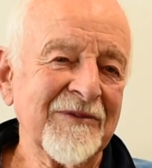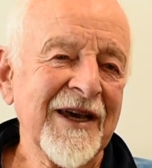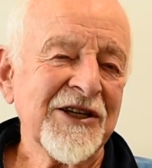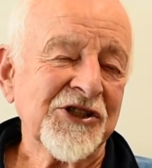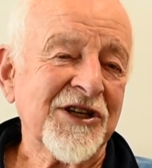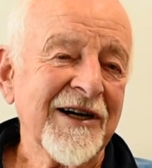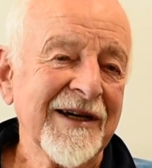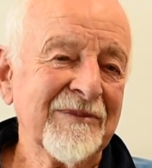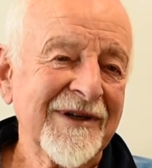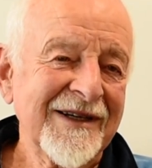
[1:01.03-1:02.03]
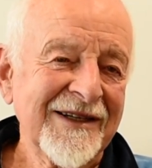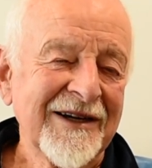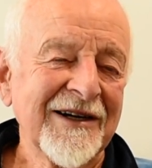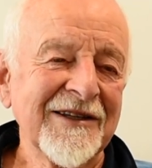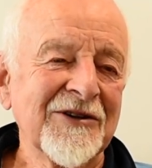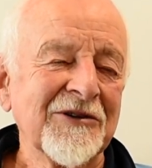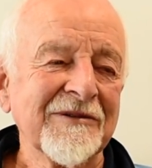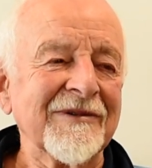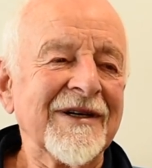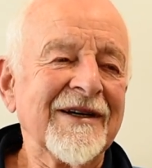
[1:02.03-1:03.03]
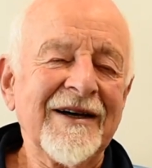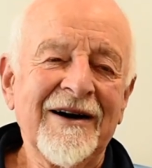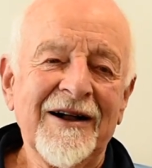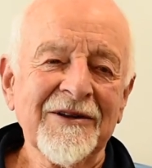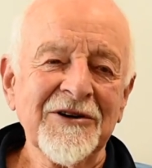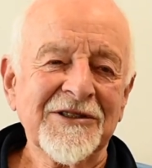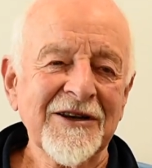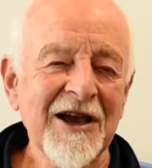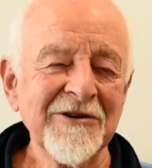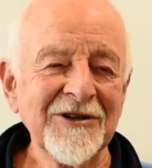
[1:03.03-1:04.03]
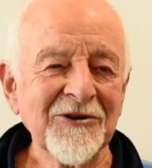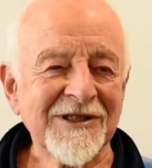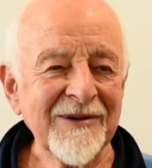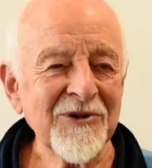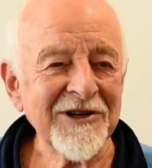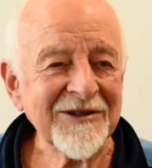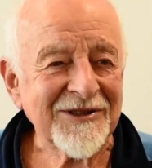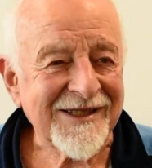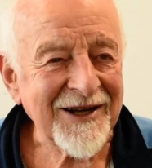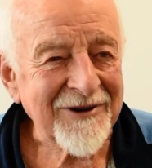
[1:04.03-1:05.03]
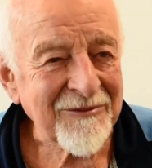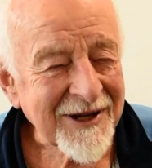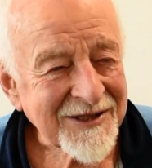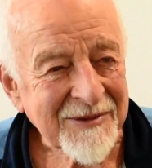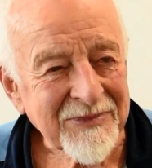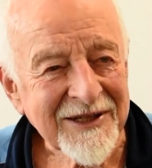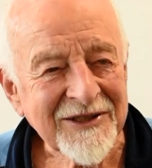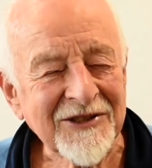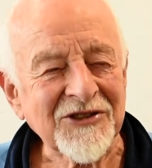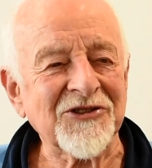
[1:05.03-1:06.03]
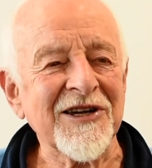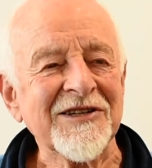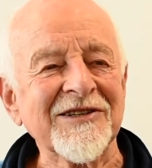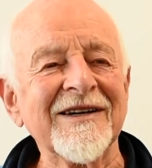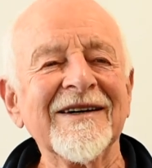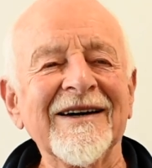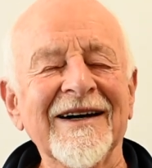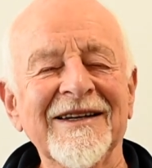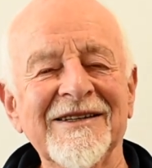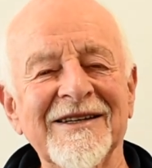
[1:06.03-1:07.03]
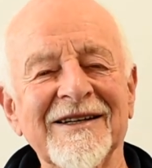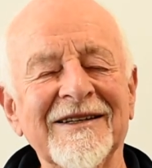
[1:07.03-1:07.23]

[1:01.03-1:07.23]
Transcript: each time, and I thought, I'm going to go and look somewhere else. So I went to Burton-on-Trent and